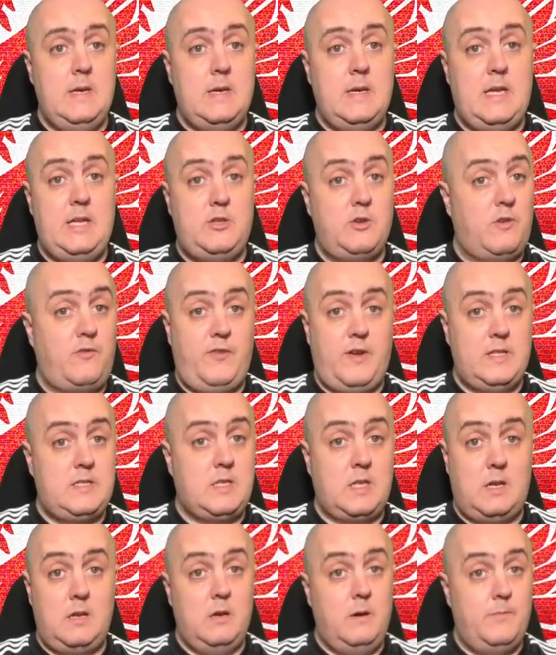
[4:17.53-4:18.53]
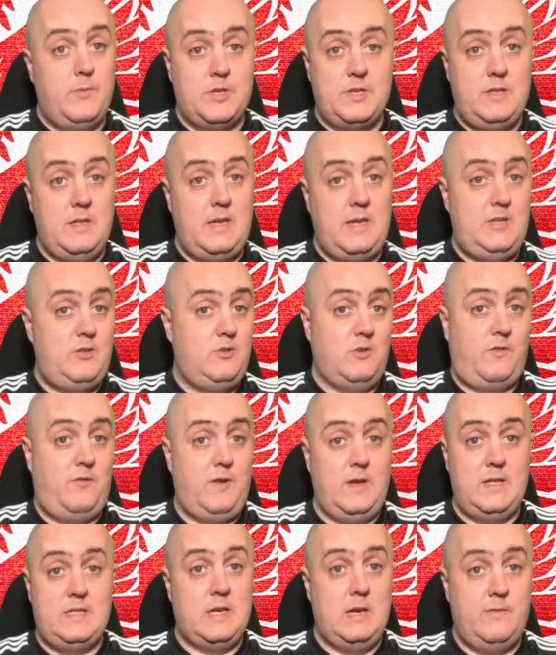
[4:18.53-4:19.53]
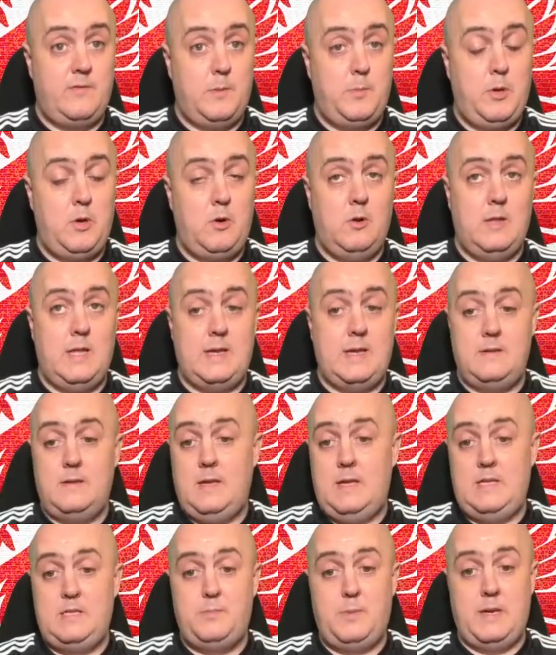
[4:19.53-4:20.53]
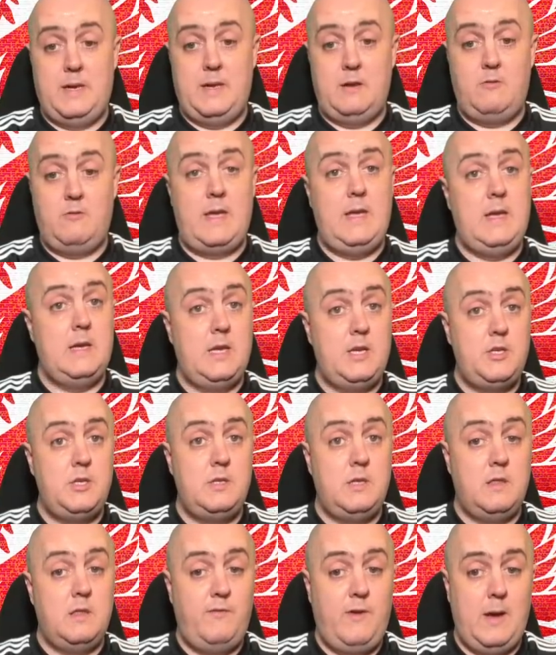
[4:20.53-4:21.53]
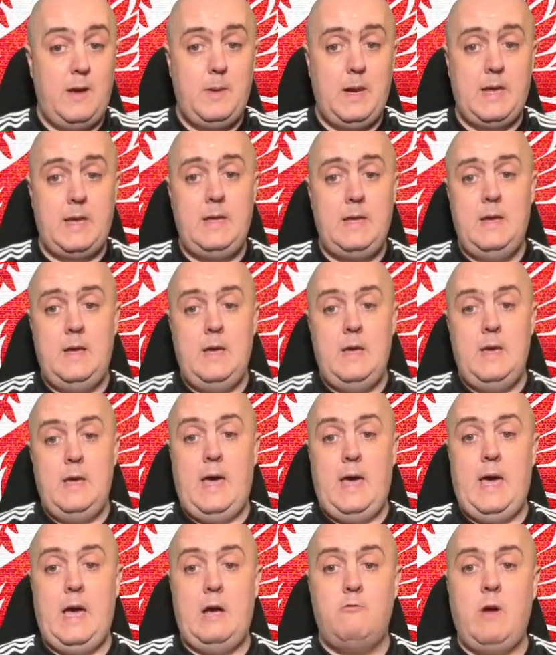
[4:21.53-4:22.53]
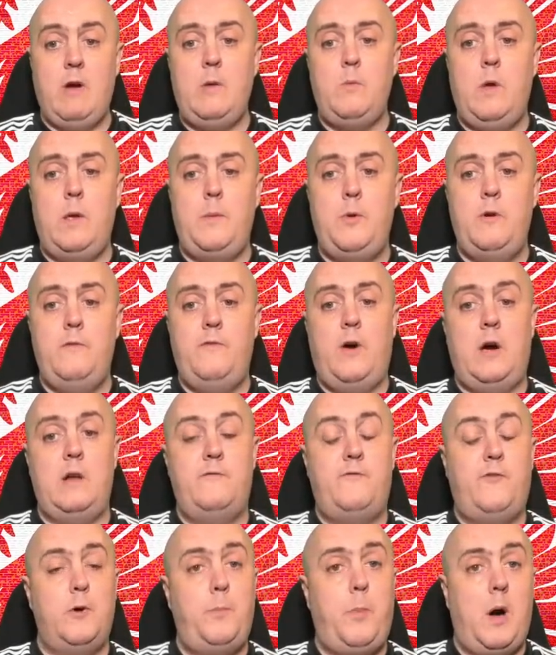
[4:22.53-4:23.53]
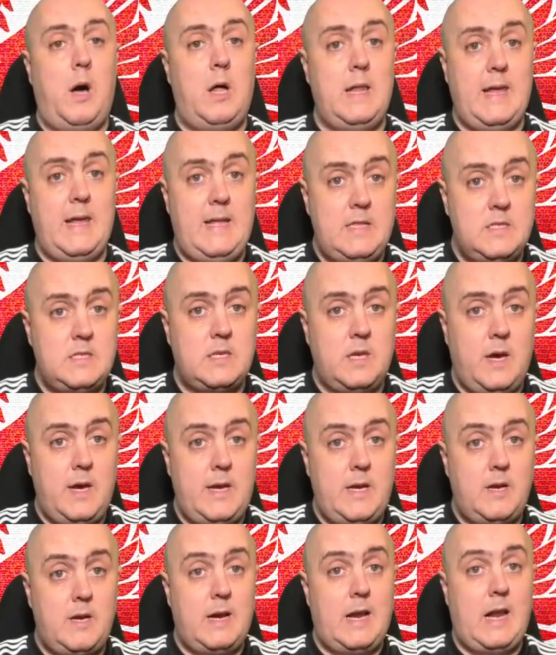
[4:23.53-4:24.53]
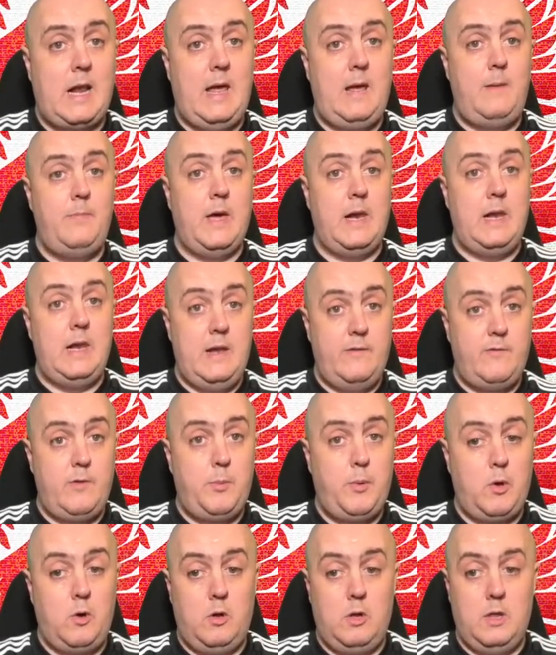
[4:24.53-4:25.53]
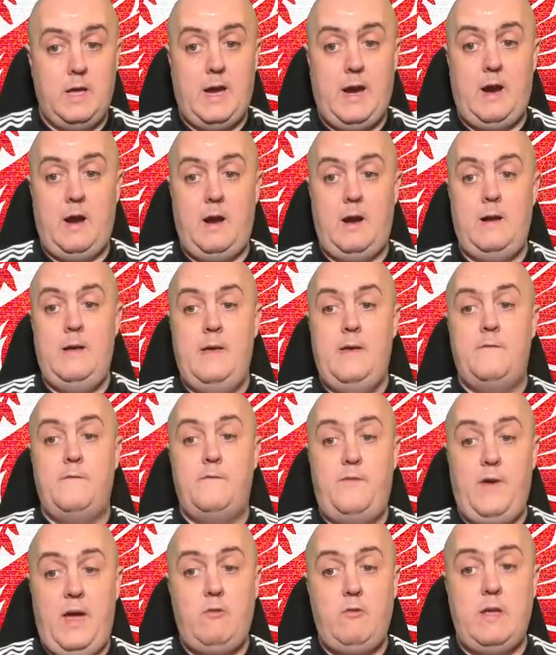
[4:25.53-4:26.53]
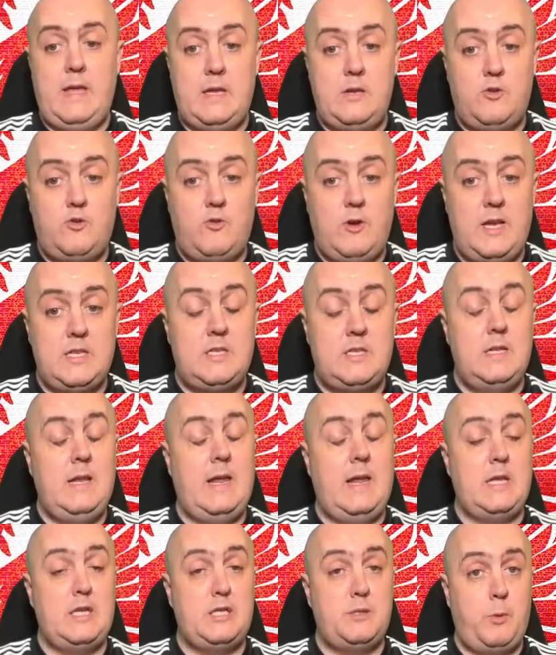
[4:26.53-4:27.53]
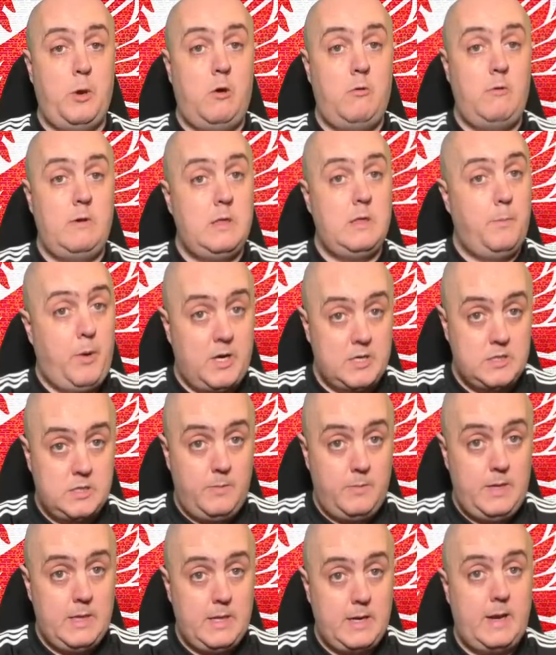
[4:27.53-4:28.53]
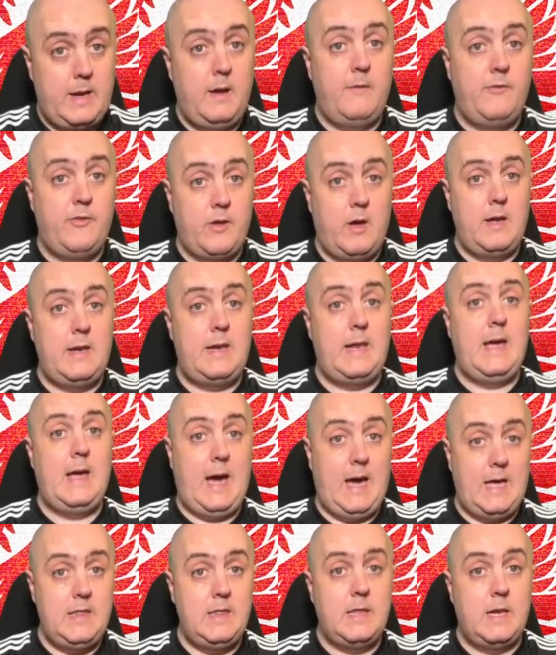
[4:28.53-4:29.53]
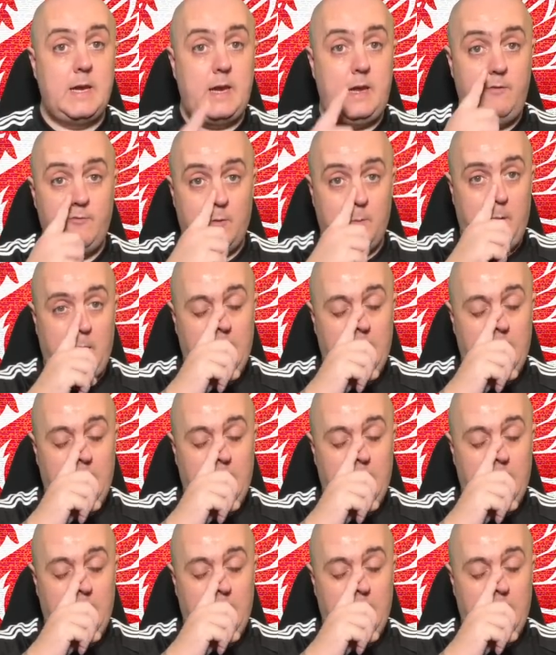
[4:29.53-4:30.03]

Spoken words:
he just fits the club, doesn't he? He just fits Liverpool, and he's been a great addition to the family. Right, we move on. Football Insider claimed that Liverpool are very interested and exploring the possibility of signing Antony from